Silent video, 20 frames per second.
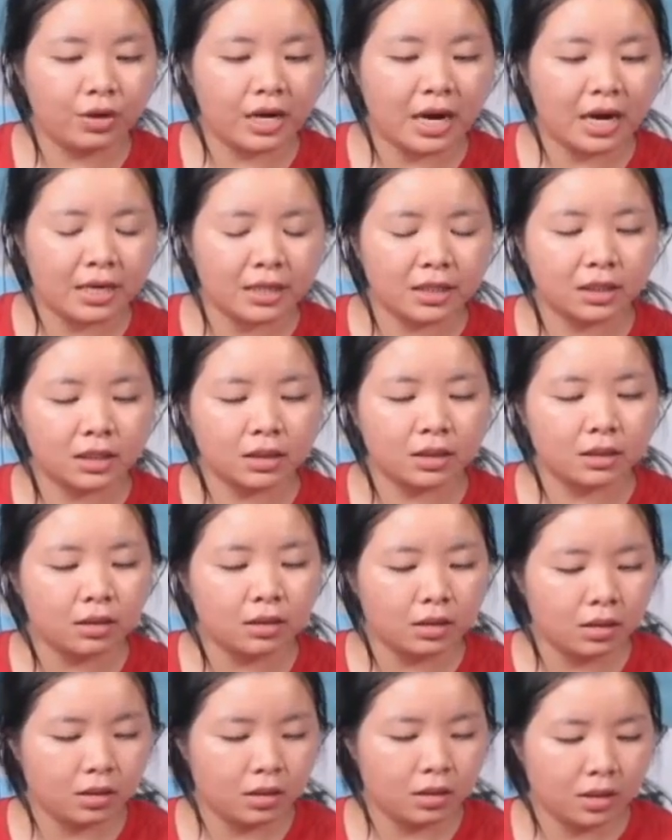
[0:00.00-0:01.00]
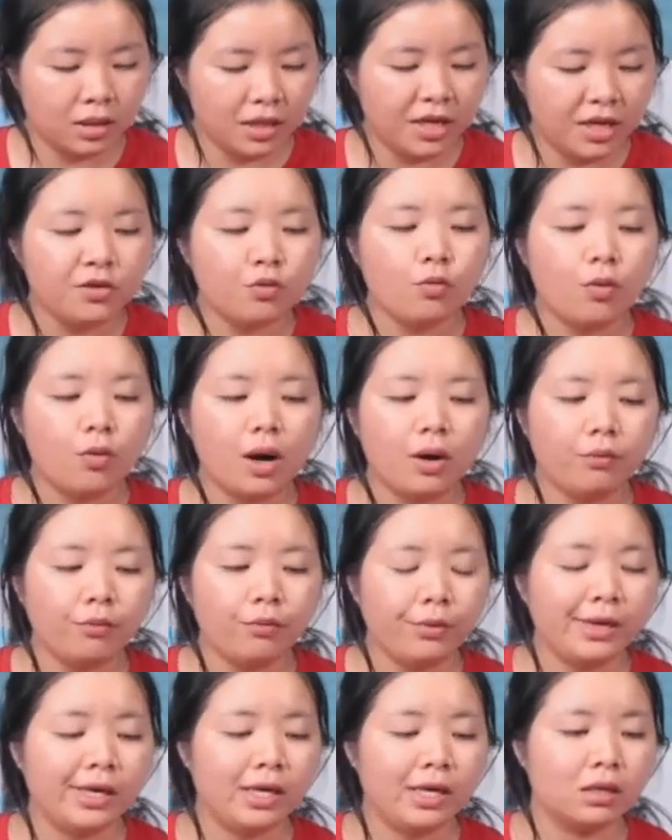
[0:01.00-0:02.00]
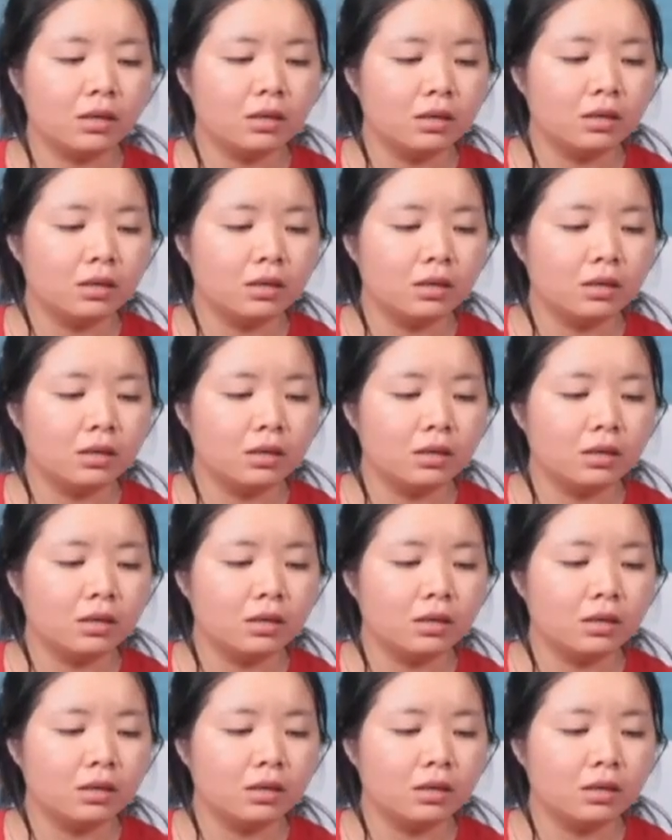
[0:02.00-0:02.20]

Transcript: guys in one week.